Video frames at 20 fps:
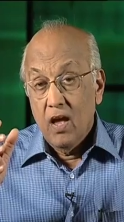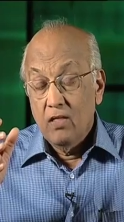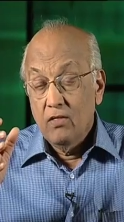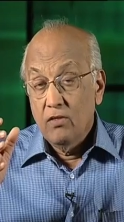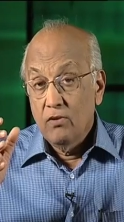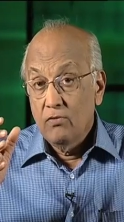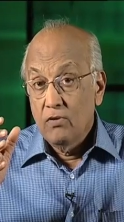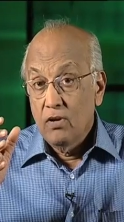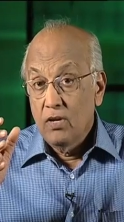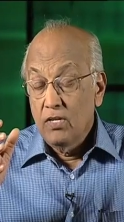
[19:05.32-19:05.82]

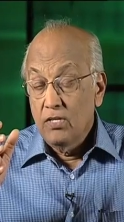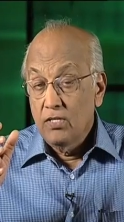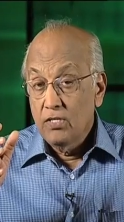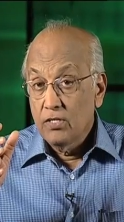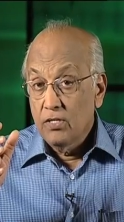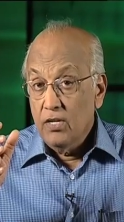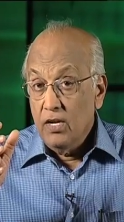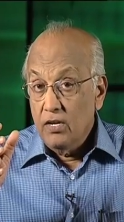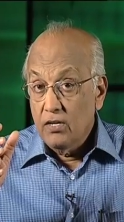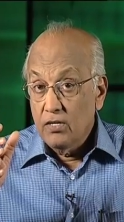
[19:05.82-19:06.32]
And the
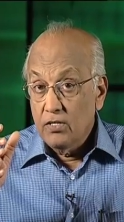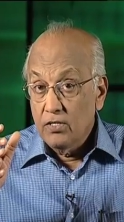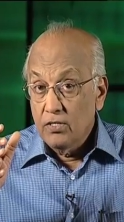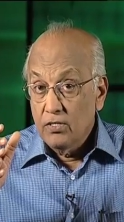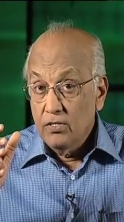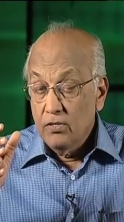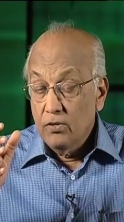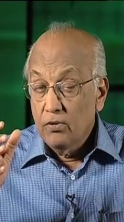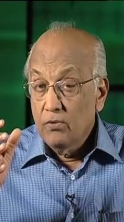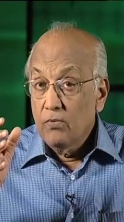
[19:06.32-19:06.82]
religious
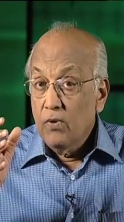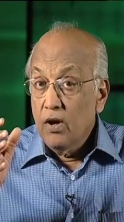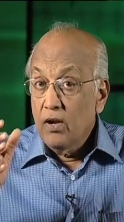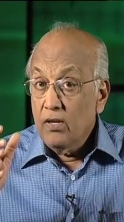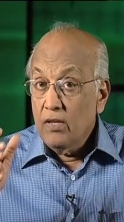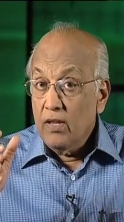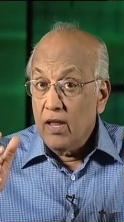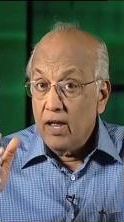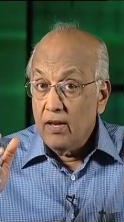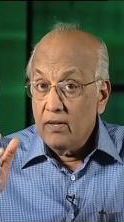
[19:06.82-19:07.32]
leaders don't
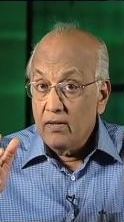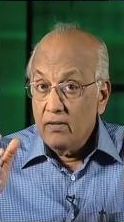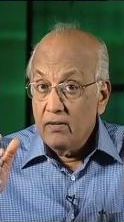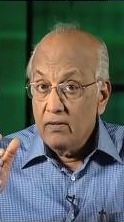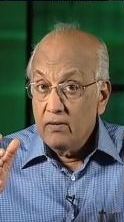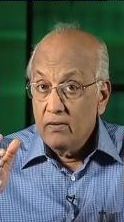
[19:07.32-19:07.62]
want that.